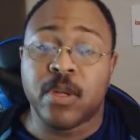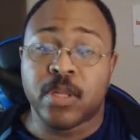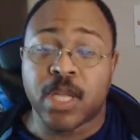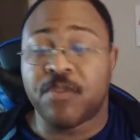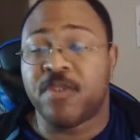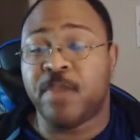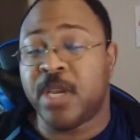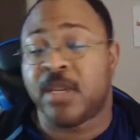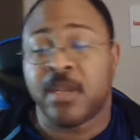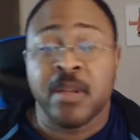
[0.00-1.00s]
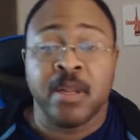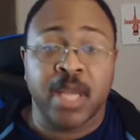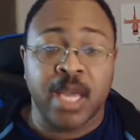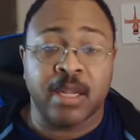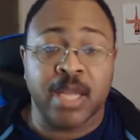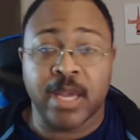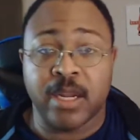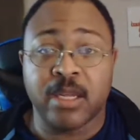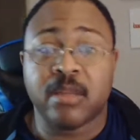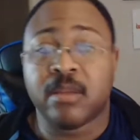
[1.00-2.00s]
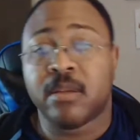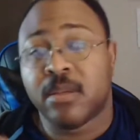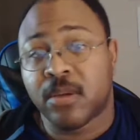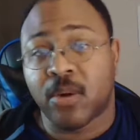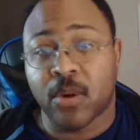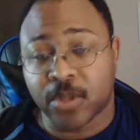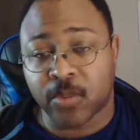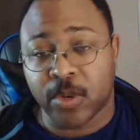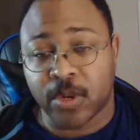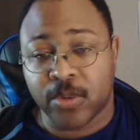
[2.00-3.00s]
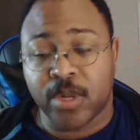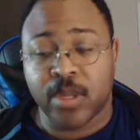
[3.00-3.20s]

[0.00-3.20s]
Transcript: that we've beaten Atlanta on the road.